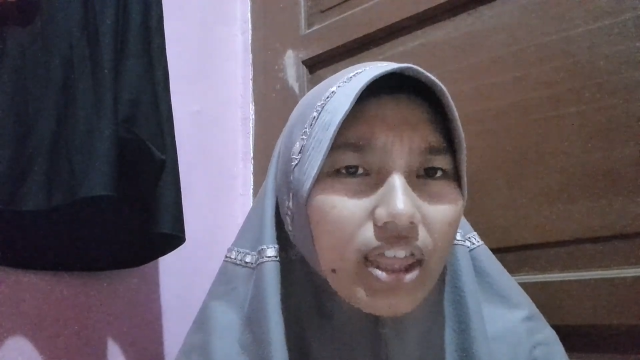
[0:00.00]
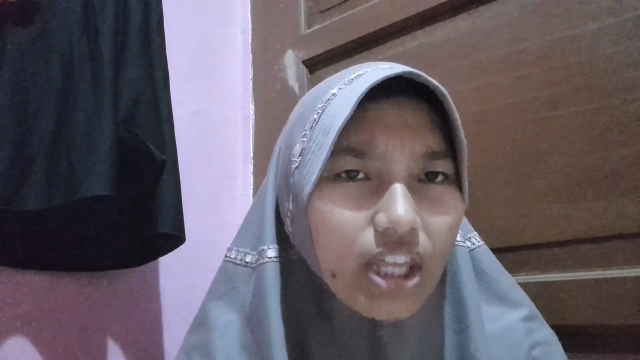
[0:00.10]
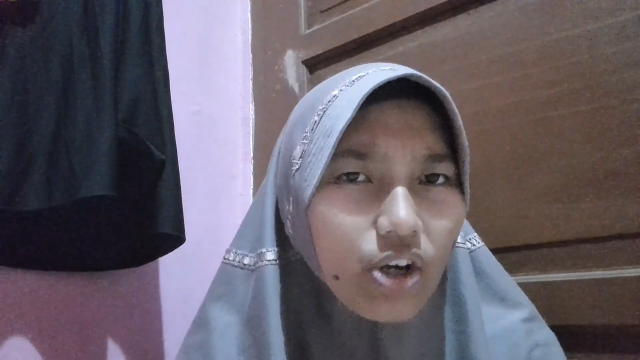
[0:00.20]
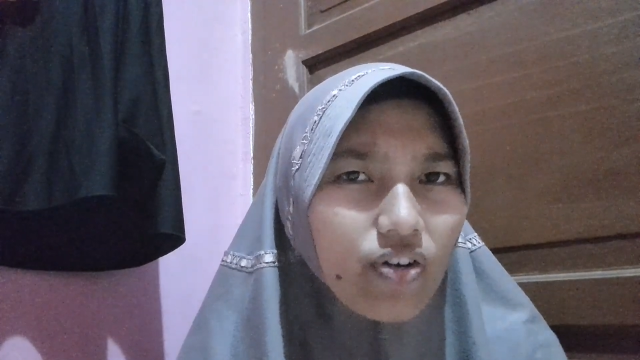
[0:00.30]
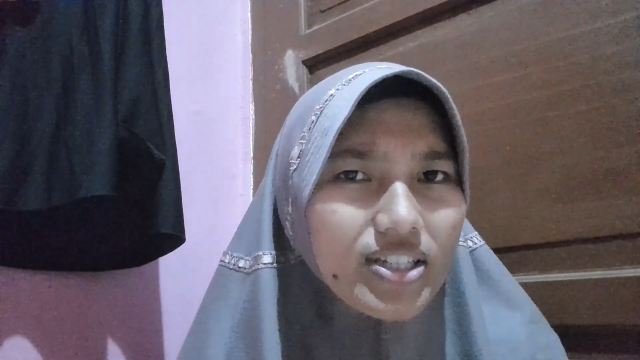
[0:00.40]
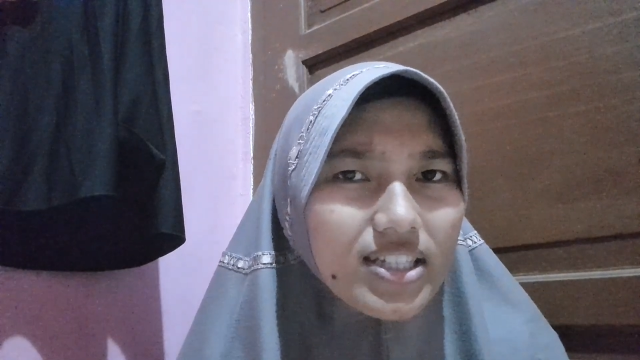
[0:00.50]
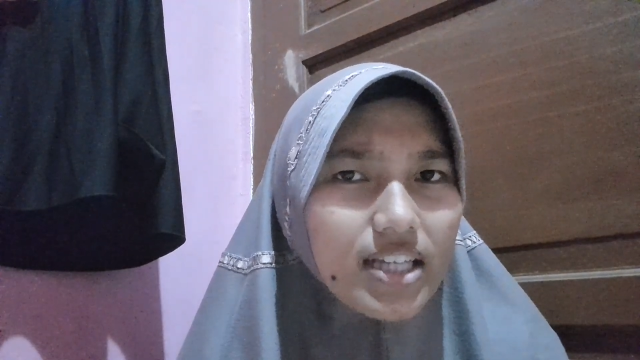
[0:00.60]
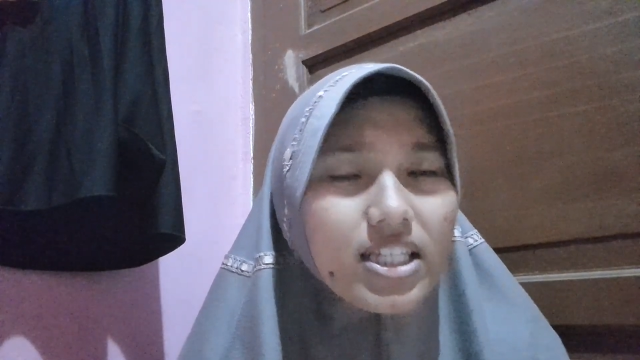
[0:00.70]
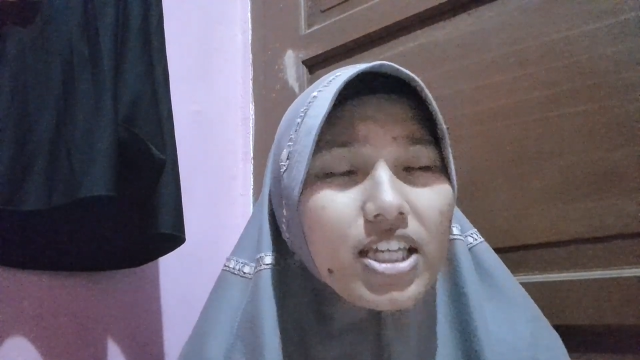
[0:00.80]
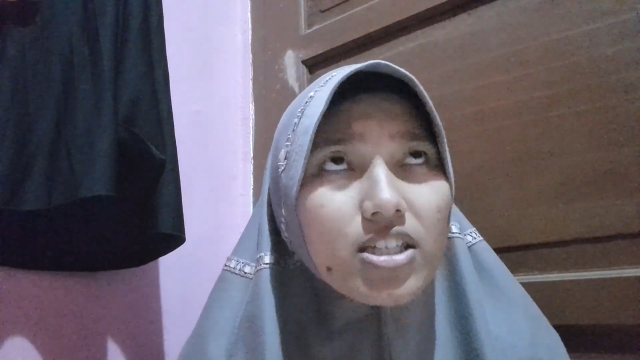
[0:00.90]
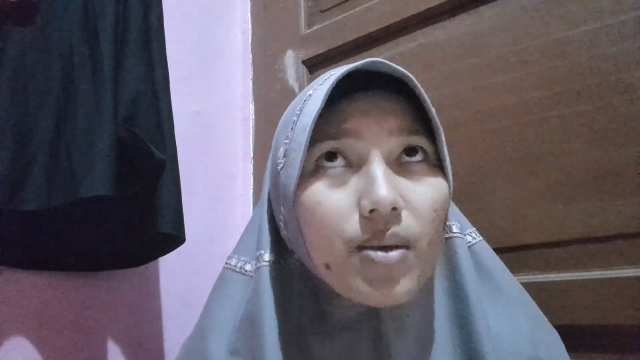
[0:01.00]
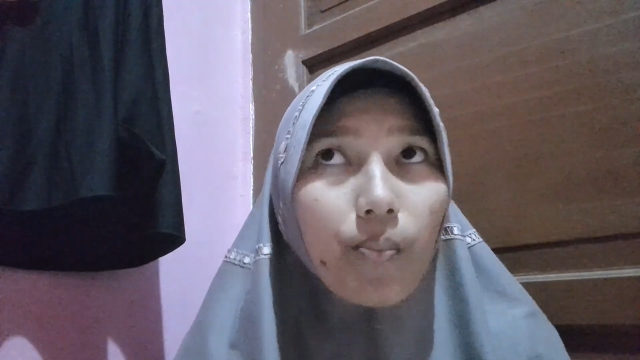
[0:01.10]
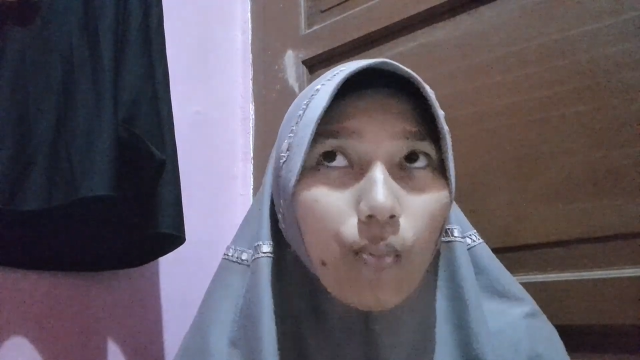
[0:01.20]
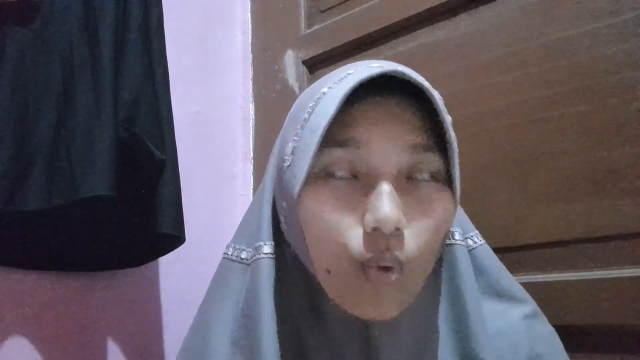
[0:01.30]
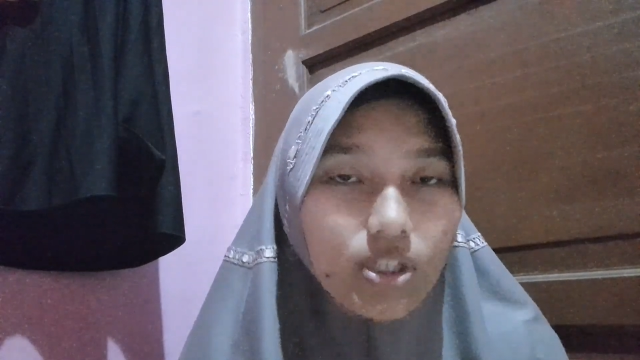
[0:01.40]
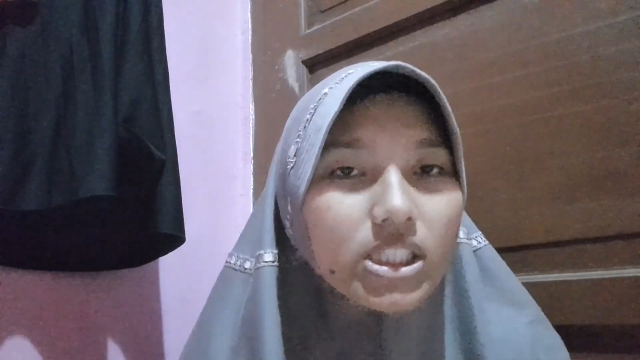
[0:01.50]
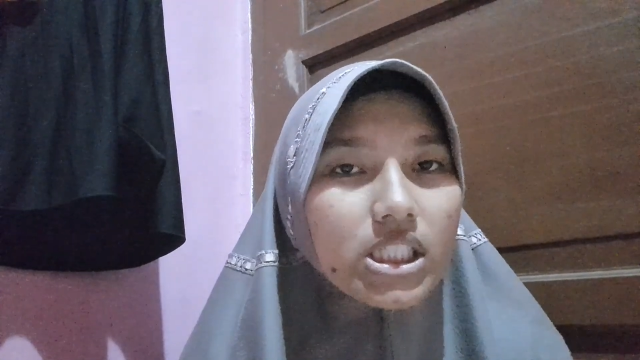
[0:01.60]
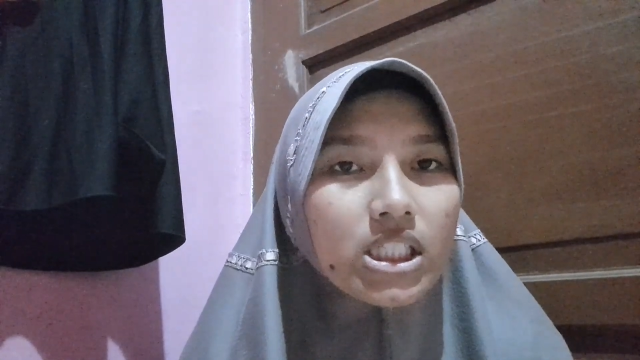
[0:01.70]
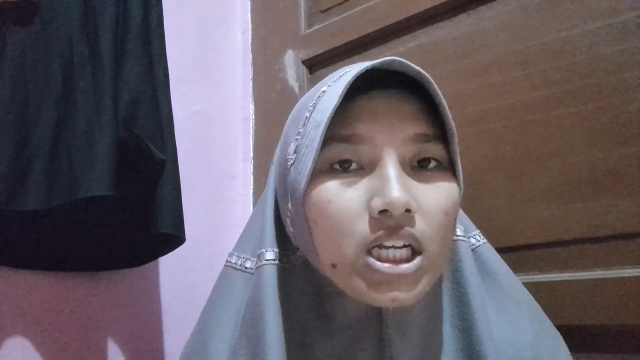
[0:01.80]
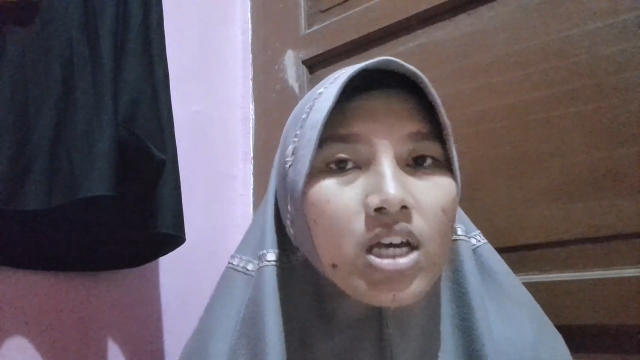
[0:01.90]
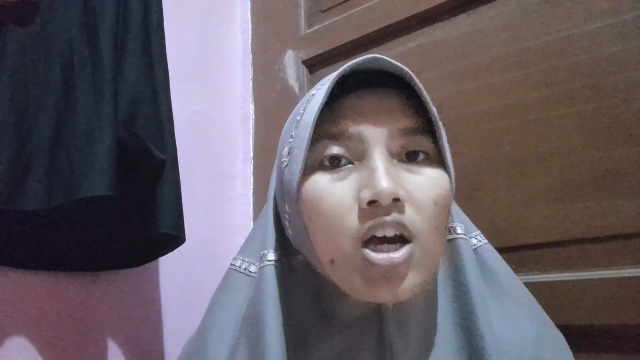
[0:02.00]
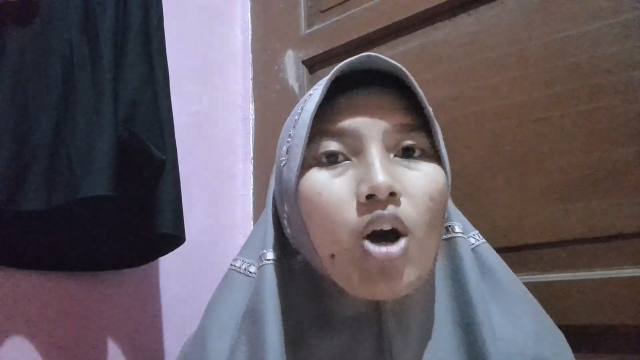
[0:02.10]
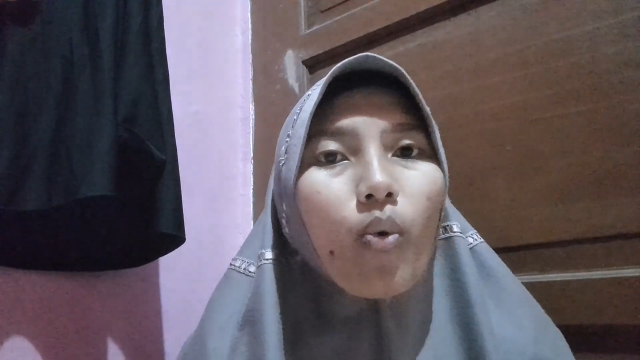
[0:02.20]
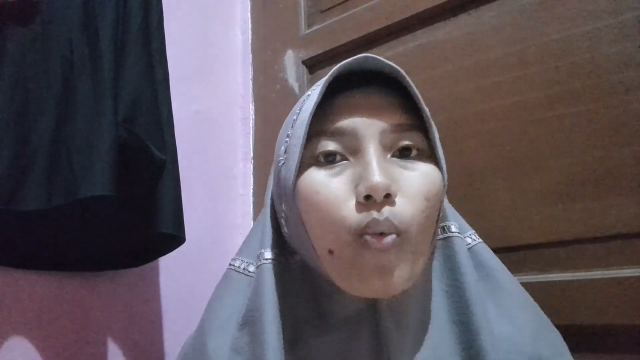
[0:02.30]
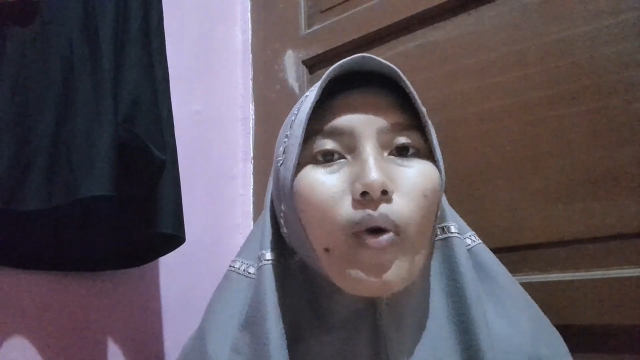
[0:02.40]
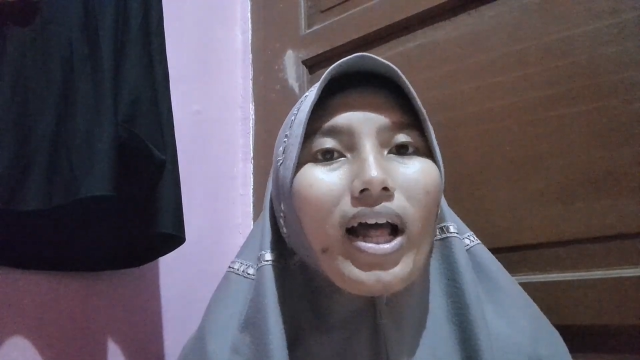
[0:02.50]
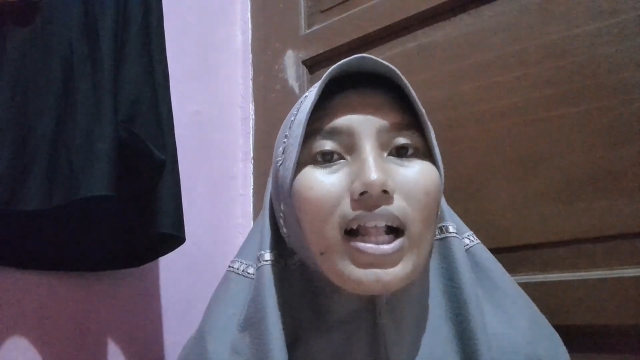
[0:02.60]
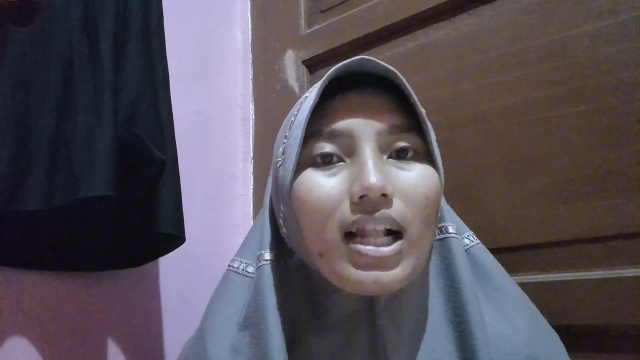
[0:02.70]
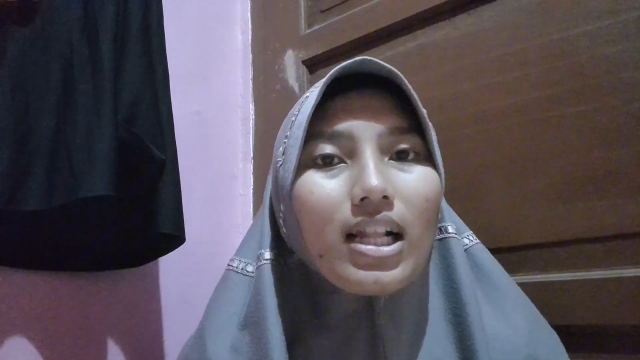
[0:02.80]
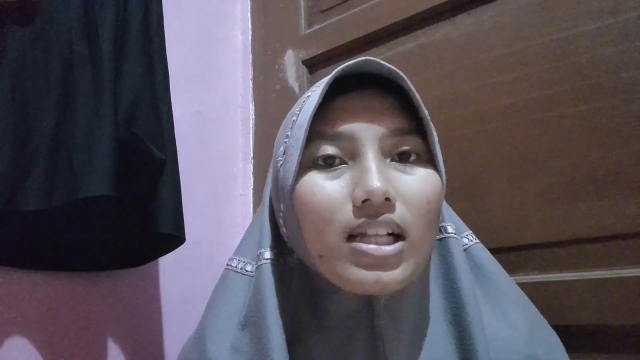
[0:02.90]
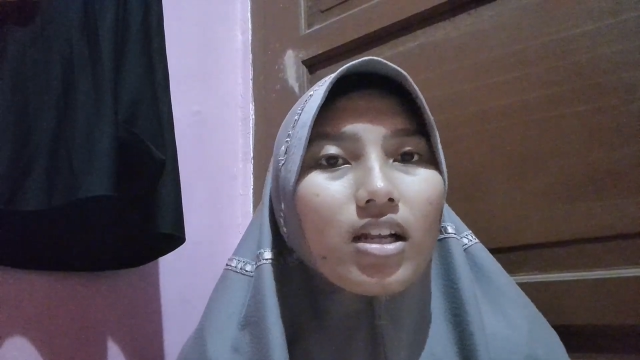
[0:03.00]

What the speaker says: theory says is important, while